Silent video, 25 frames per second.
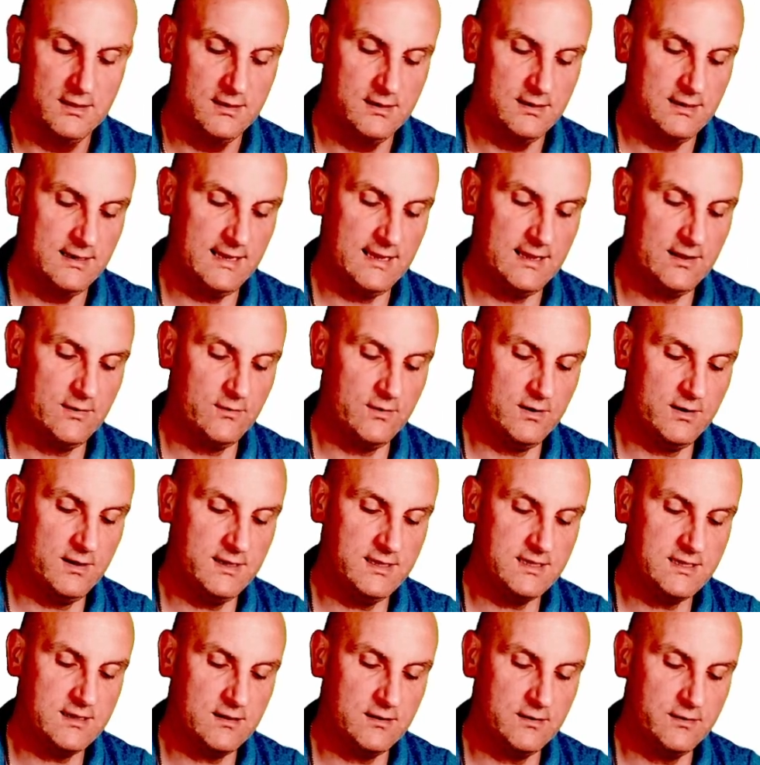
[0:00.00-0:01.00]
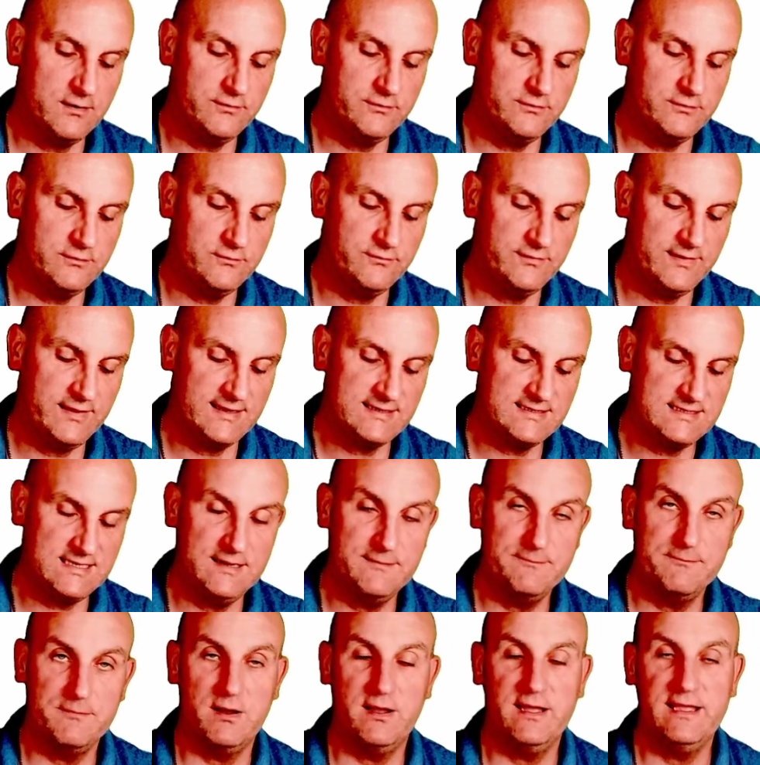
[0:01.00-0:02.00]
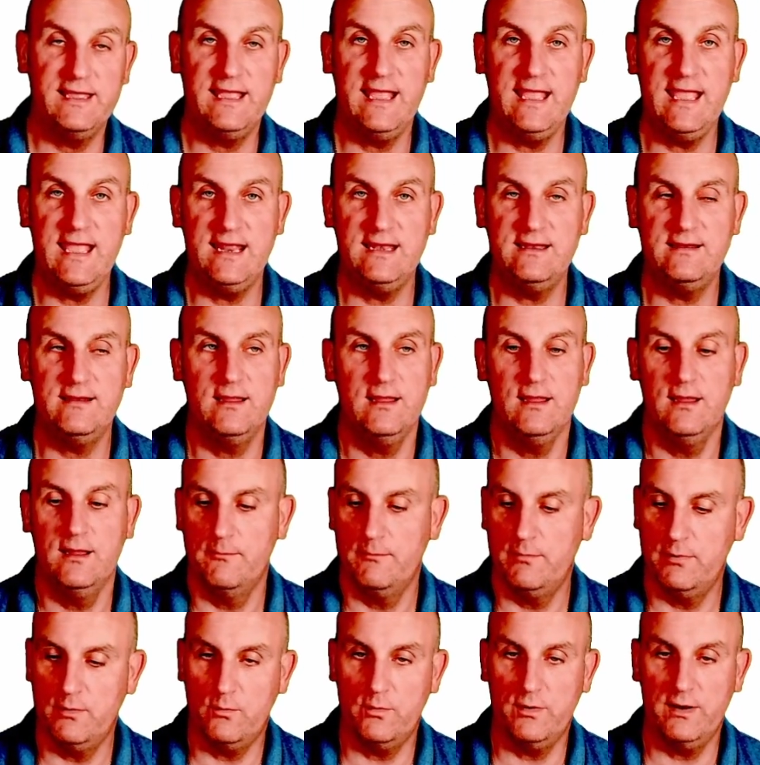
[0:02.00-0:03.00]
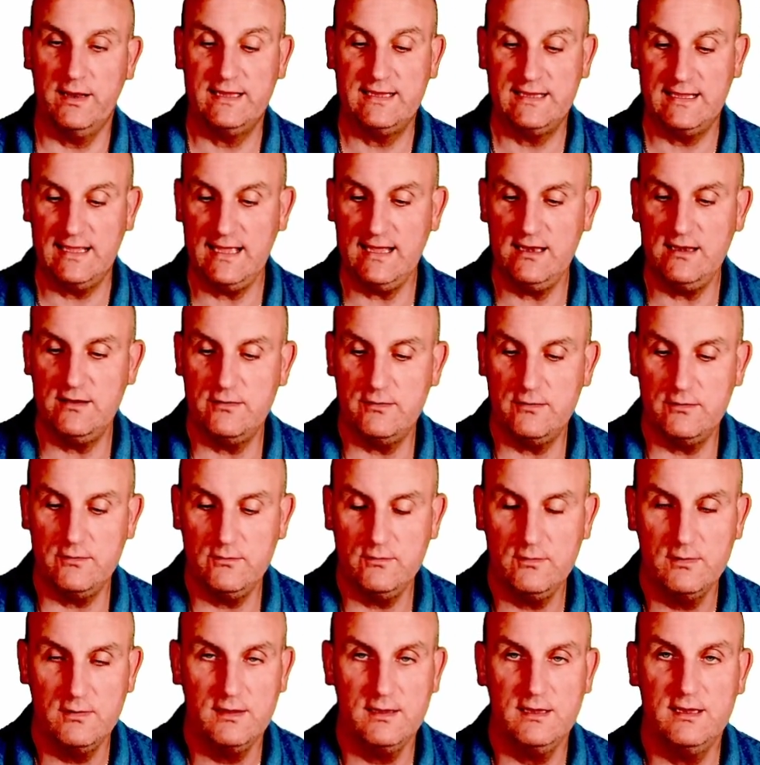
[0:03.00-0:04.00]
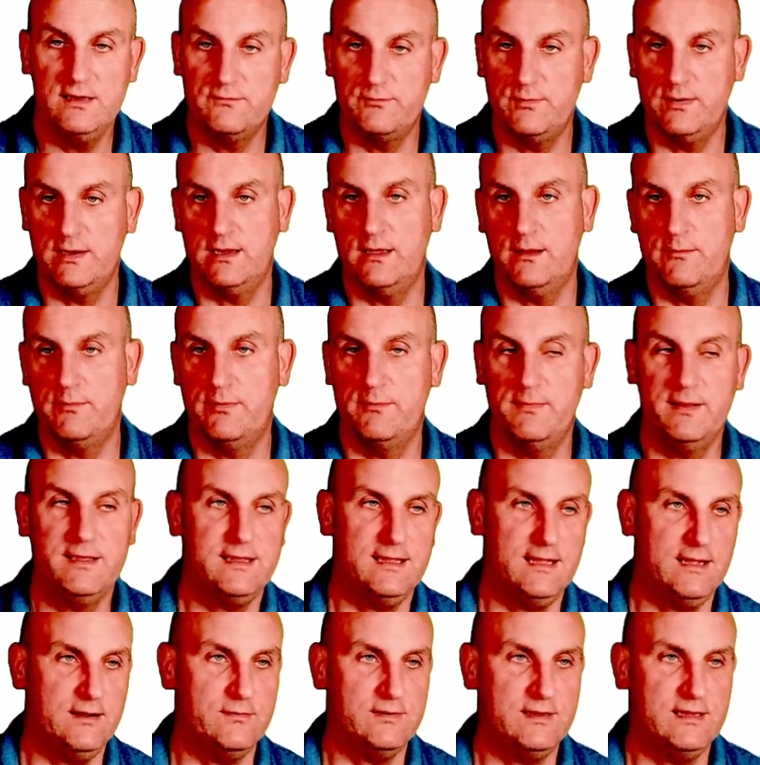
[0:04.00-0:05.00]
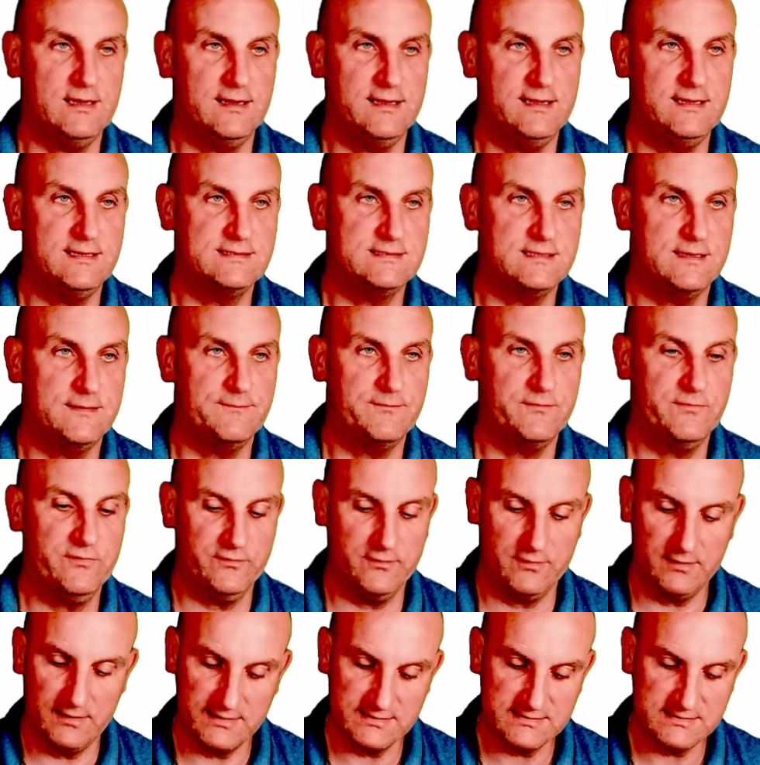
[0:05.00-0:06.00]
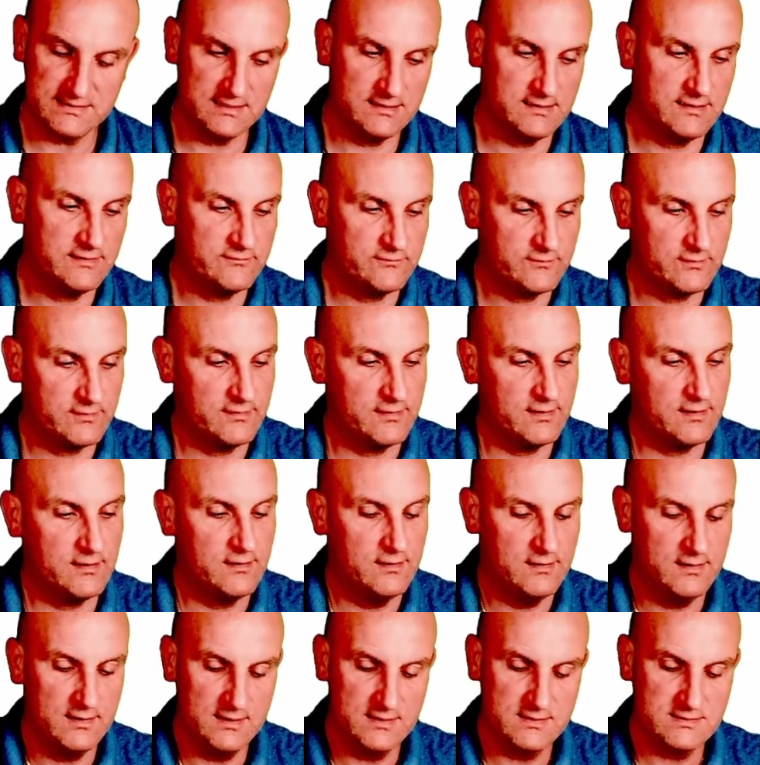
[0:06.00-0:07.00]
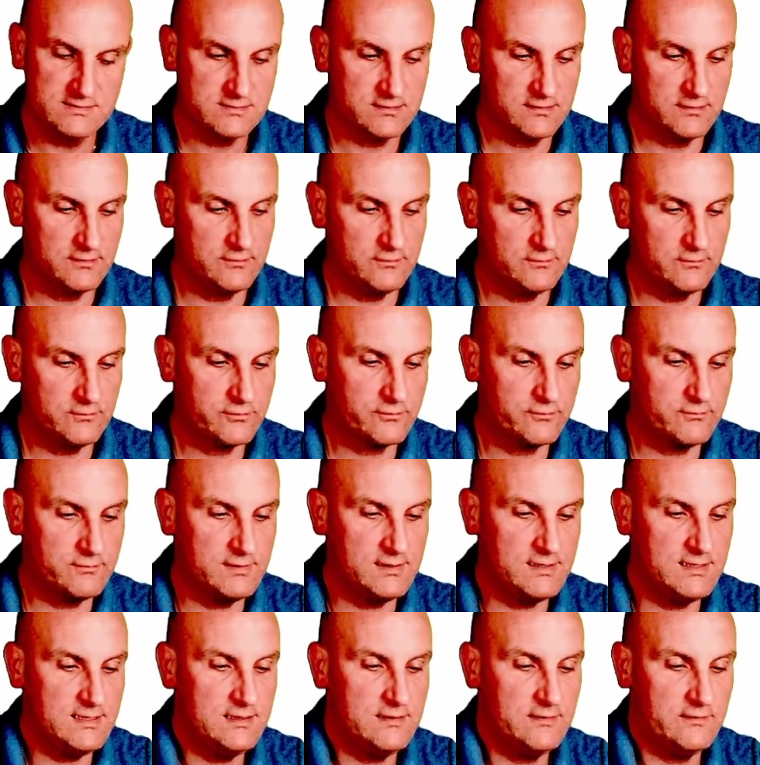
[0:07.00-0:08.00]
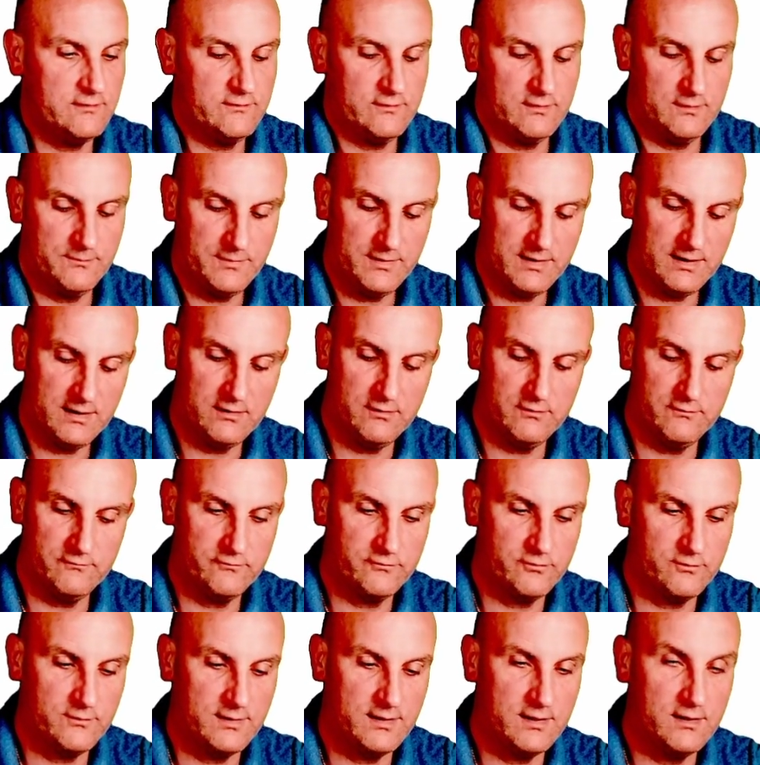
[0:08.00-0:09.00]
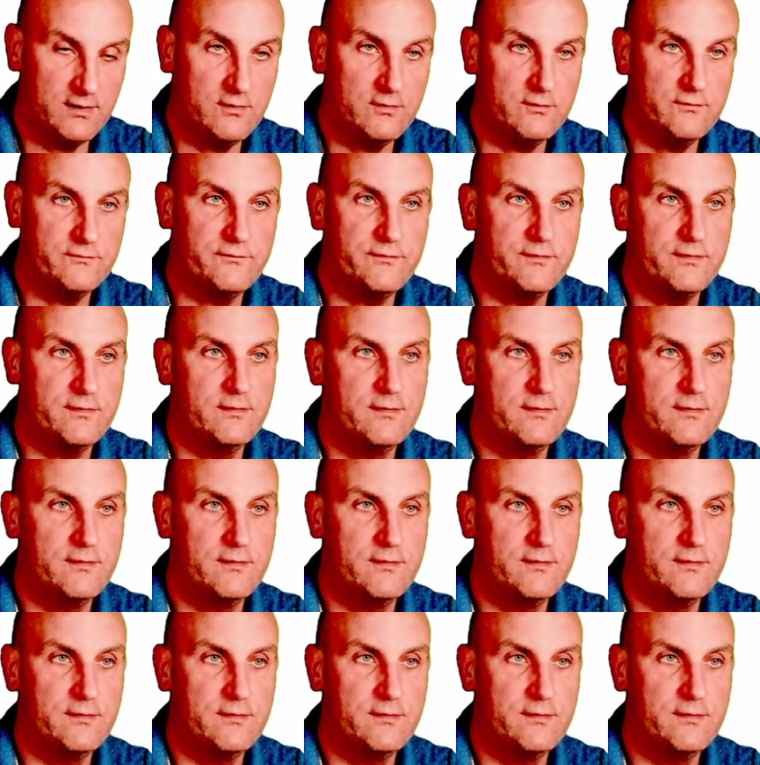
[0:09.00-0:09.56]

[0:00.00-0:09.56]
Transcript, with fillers: Now, I can't do that in my head, but what I can do is bring up my calculator. So let's see this one then. So I'm going to do 3 to the power of 12,